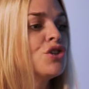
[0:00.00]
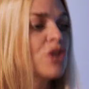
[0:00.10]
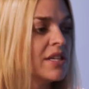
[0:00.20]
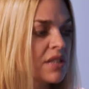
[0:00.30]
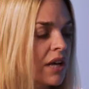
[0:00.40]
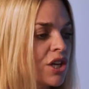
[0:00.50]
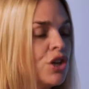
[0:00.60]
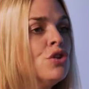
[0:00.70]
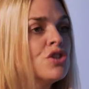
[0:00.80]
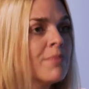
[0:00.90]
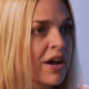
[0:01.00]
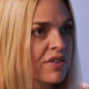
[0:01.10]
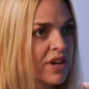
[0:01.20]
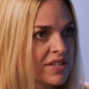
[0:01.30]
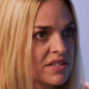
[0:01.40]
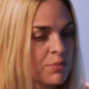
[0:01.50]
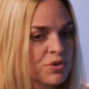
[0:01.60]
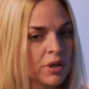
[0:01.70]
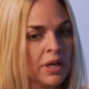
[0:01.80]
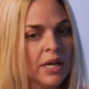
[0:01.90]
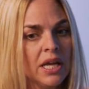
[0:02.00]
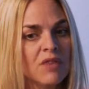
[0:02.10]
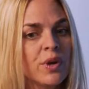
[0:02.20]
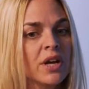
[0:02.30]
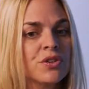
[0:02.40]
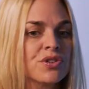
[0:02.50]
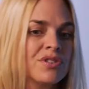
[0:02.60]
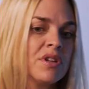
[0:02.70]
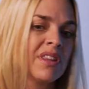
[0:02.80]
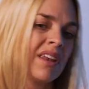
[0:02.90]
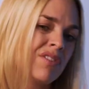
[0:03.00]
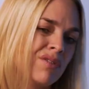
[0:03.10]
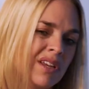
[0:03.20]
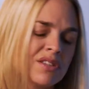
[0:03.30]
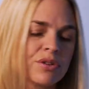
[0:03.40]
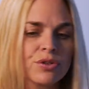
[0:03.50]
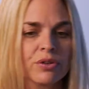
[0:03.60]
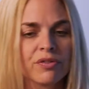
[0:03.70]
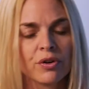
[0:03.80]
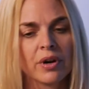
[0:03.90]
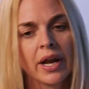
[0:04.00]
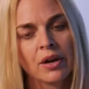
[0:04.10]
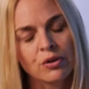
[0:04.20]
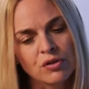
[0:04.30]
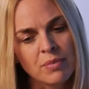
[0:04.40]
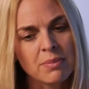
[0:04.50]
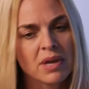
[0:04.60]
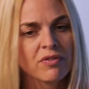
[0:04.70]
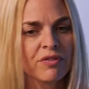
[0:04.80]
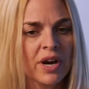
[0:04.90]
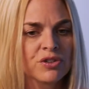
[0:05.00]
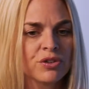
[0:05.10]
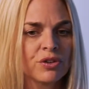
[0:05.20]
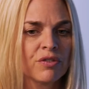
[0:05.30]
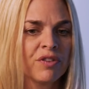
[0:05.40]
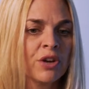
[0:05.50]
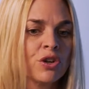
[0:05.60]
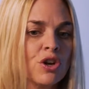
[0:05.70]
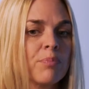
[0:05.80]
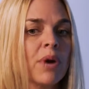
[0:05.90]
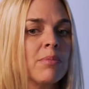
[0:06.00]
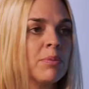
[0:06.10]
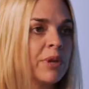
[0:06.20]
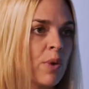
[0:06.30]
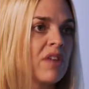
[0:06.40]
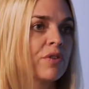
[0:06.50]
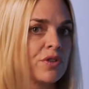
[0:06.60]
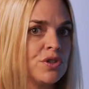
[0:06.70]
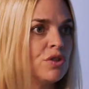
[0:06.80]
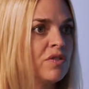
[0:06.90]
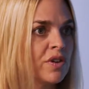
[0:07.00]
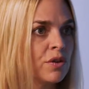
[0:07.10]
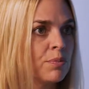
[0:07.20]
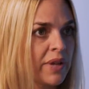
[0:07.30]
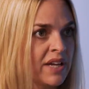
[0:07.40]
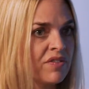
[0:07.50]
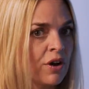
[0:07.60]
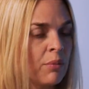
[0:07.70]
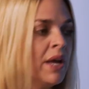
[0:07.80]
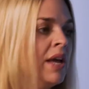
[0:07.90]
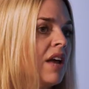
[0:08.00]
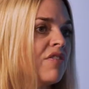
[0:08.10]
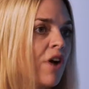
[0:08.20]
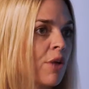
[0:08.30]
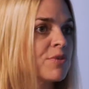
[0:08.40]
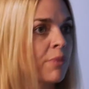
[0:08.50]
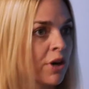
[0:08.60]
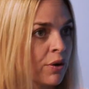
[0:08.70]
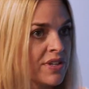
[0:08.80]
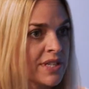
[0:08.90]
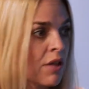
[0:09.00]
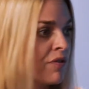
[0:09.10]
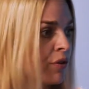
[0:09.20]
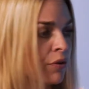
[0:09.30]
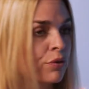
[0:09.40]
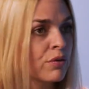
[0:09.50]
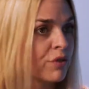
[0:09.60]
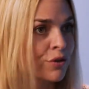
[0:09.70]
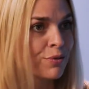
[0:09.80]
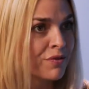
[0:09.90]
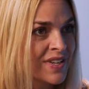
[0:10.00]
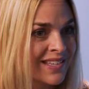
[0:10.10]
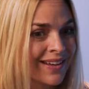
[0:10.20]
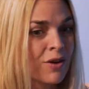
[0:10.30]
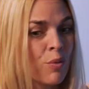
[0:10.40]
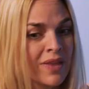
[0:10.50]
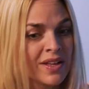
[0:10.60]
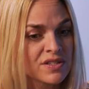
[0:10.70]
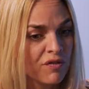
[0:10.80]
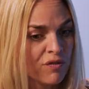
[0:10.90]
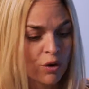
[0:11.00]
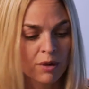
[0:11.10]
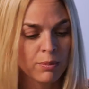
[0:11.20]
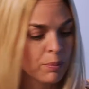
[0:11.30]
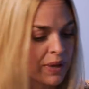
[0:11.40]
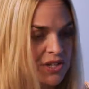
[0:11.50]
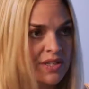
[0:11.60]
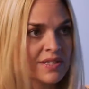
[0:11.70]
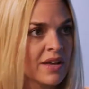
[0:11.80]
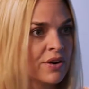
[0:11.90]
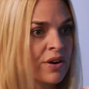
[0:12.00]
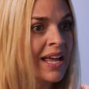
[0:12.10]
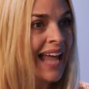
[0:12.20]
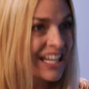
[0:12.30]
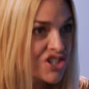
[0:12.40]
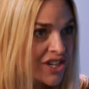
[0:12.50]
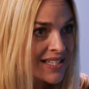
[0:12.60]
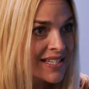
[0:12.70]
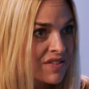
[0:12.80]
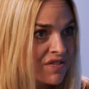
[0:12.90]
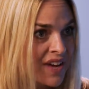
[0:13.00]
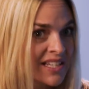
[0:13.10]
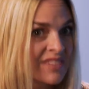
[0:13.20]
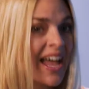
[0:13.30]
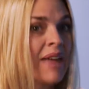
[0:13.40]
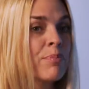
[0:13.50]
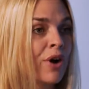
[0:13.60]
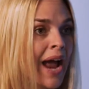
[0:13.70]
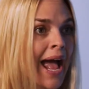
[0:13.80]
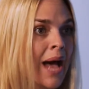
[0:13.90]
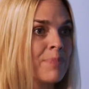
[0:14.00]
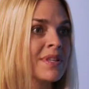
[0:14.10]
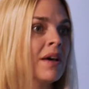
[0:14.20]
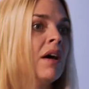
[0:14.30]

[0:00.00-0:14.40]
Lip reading: is a huge amount of consumption. If we understood that if you need surgery for your hand or you maybe have a fracture in your finger, you could probably wait for the 2-view plain film and follow up tomorrow on the telephone or through a virtual visit in a way that's affordable, patient-centered, and just as effective, and perhaps